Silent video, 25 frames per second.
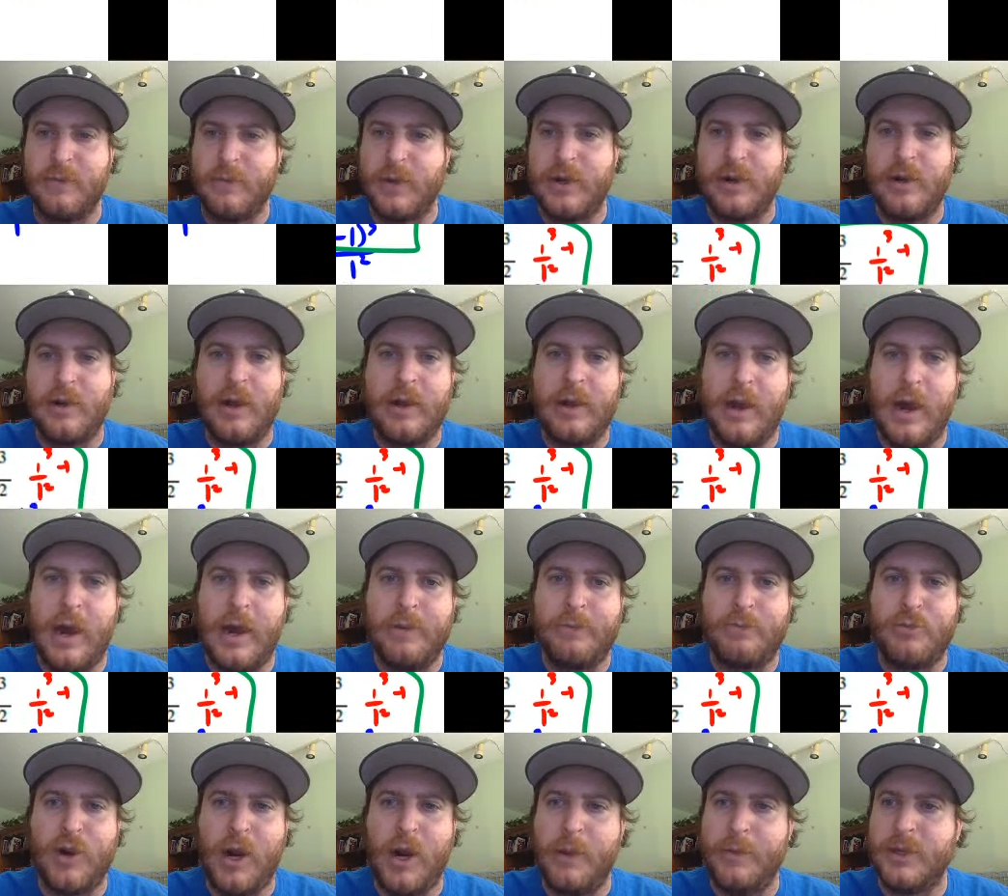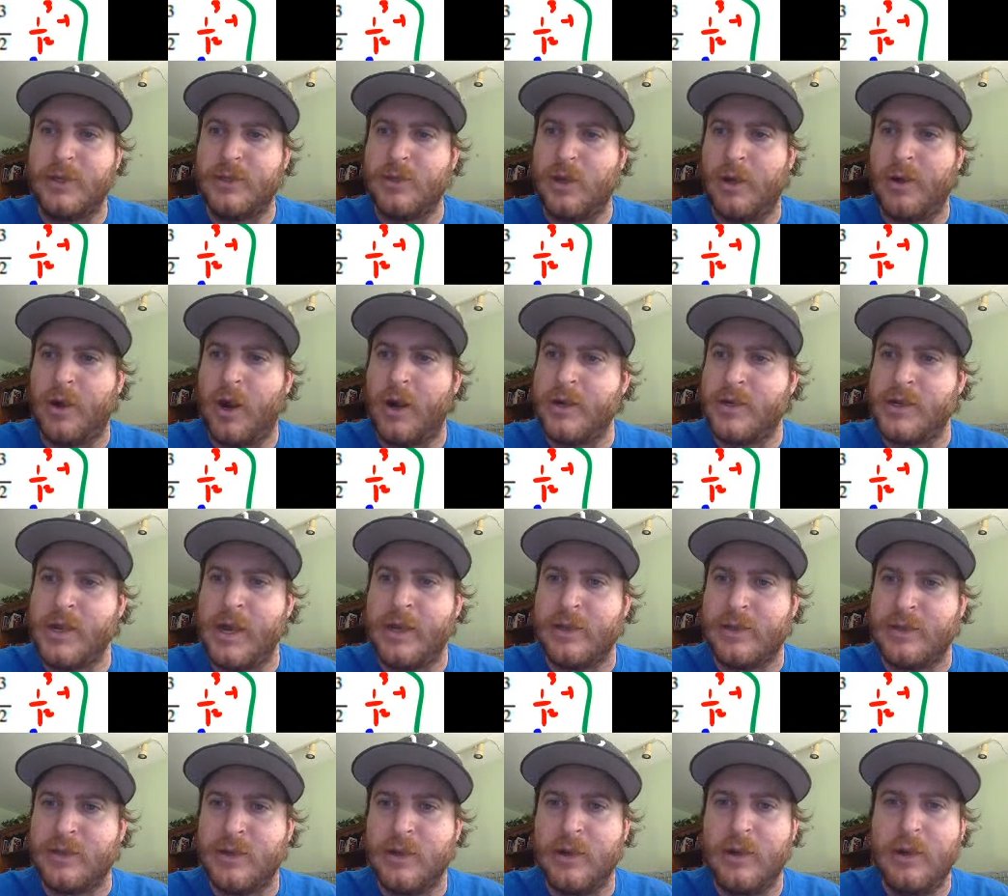But I promise on our
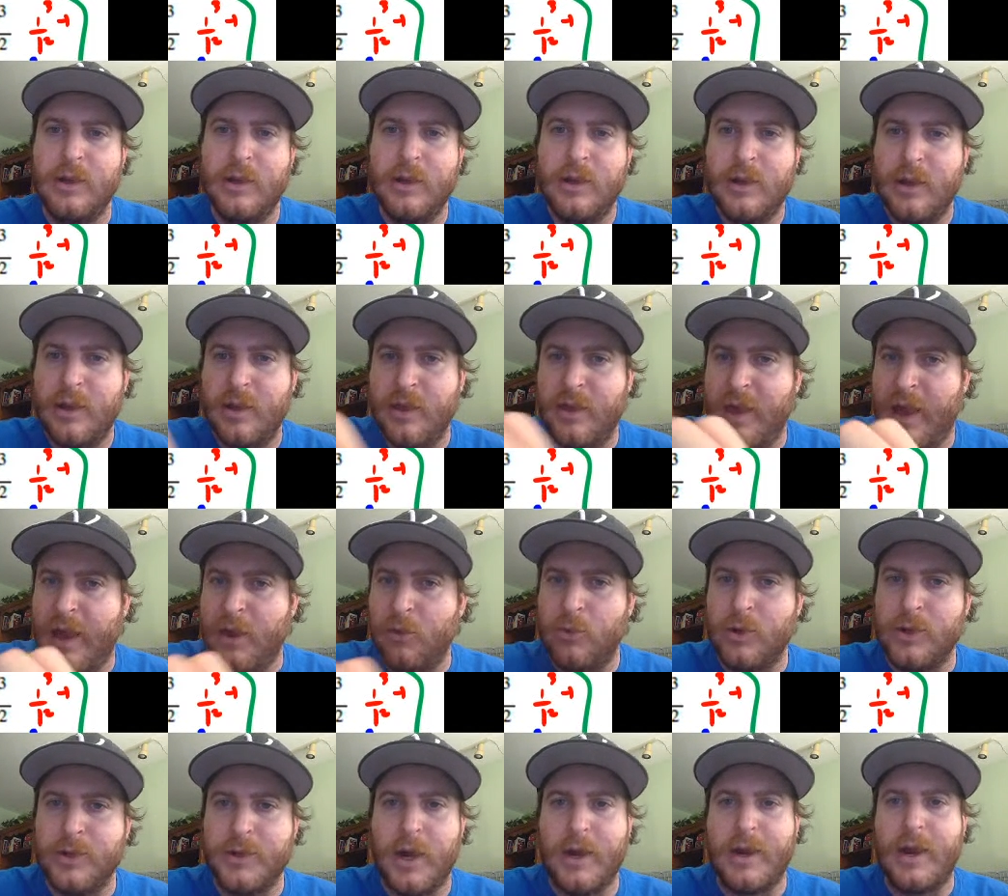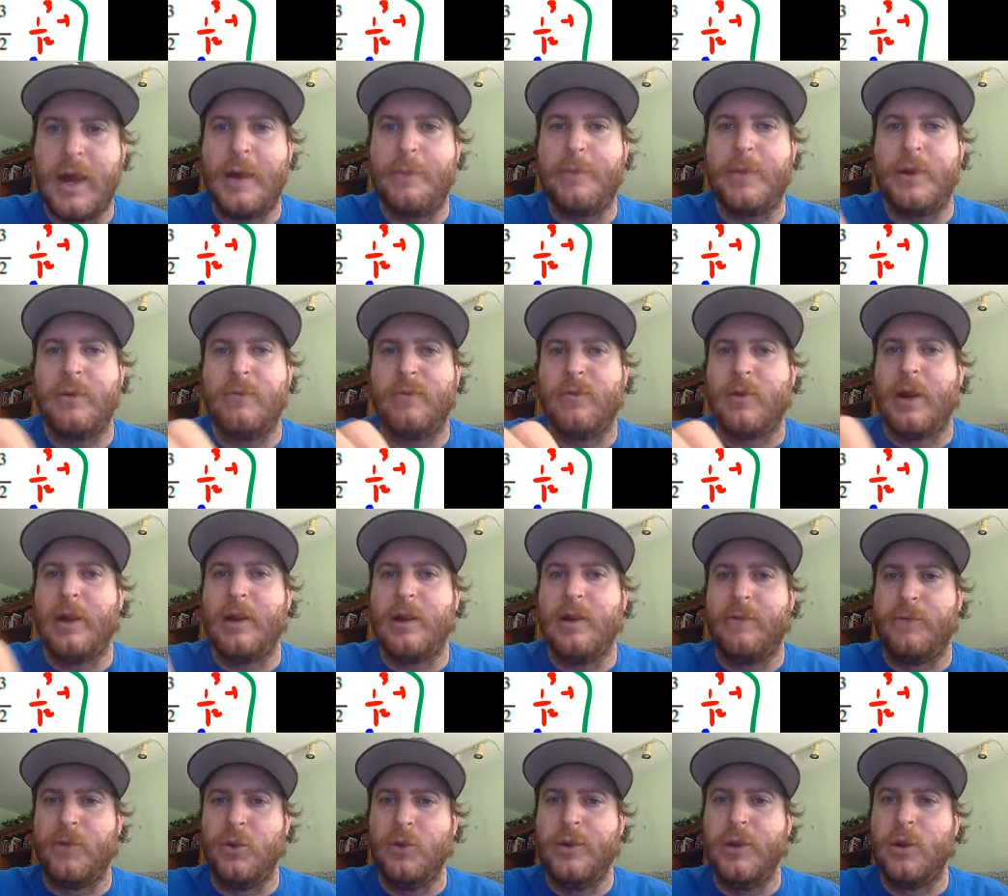test, that will not happen, right?
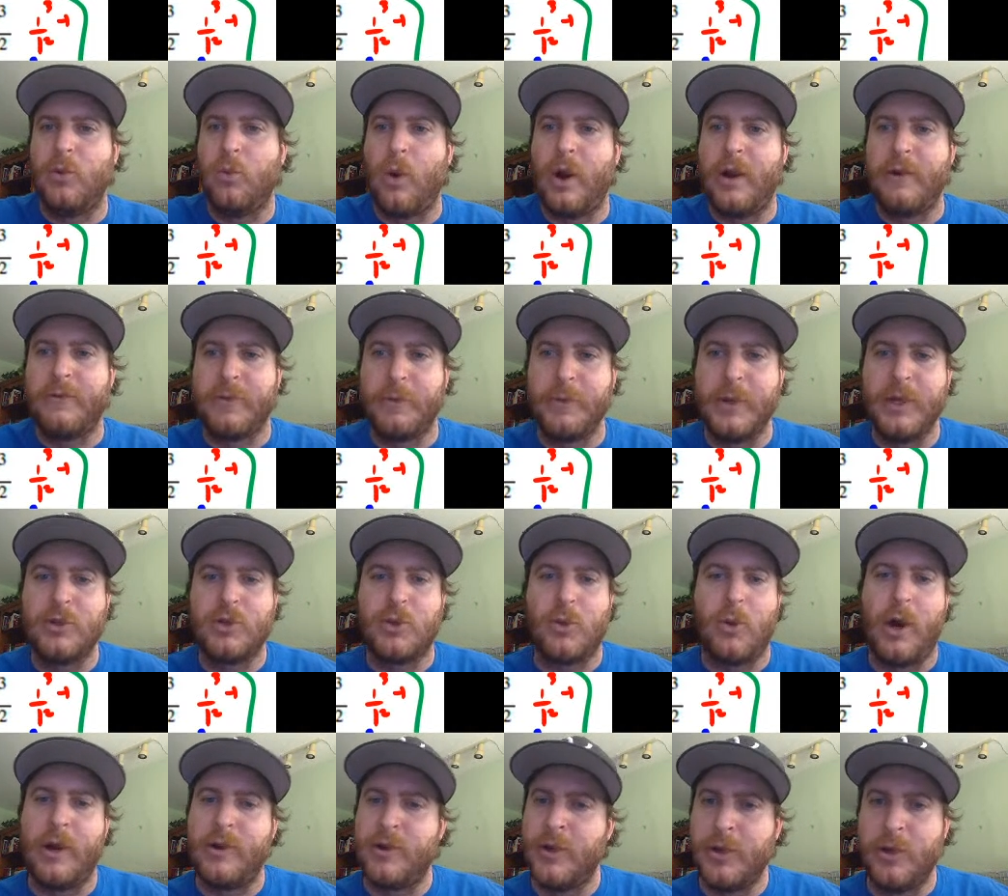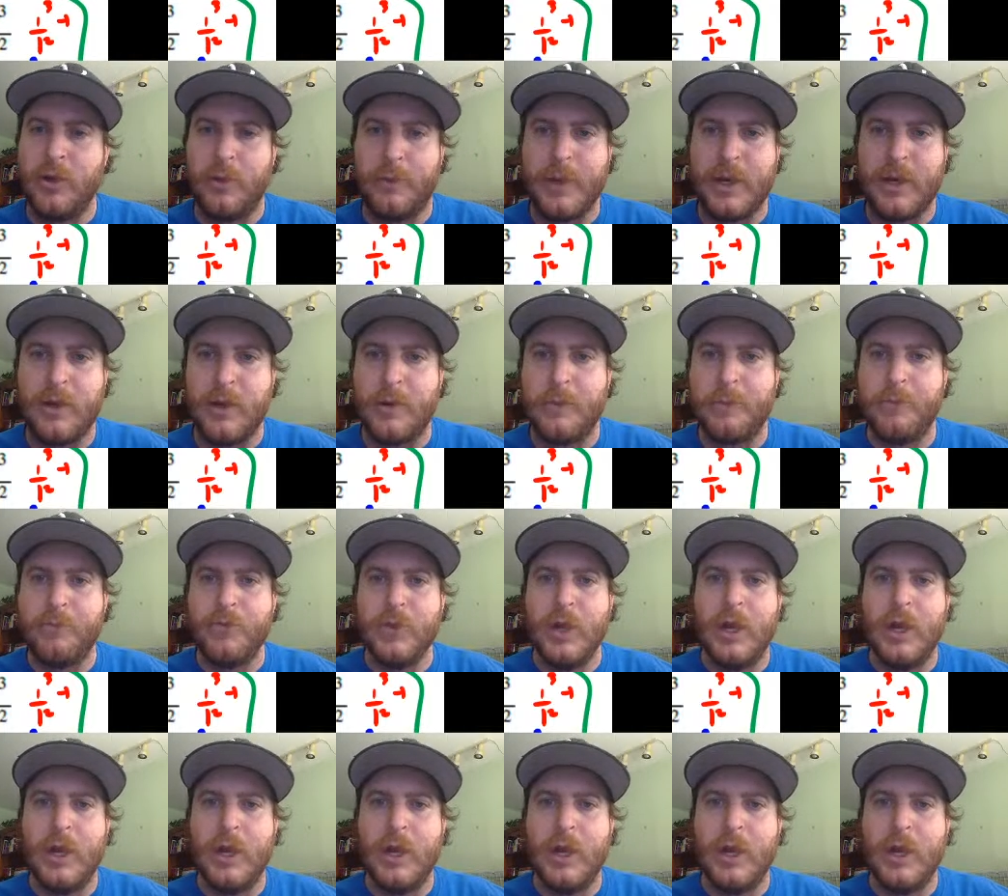If you did 1 from each quadrant, you'll be good.